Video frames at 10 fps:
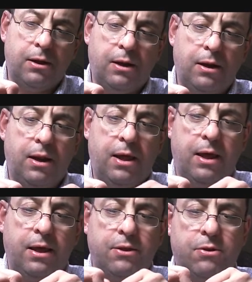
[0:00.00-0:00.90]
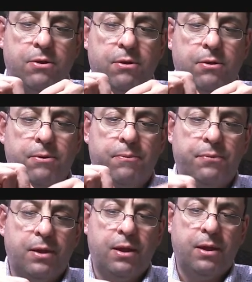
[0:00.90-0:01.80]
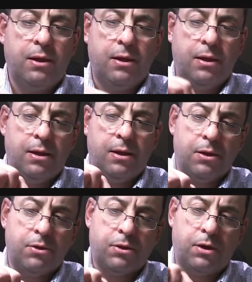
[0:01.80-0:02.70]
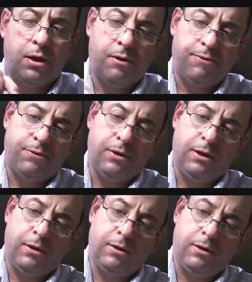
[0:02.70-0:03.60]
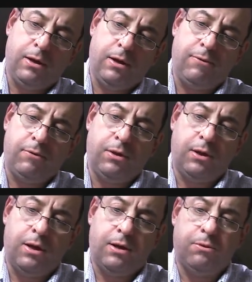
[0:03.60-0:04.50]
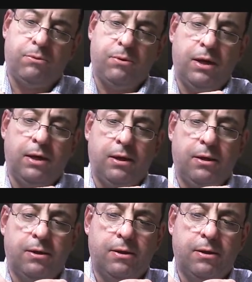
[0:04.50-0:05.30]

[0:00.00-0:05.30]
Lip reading: the legs, so just carefully get everything out of the way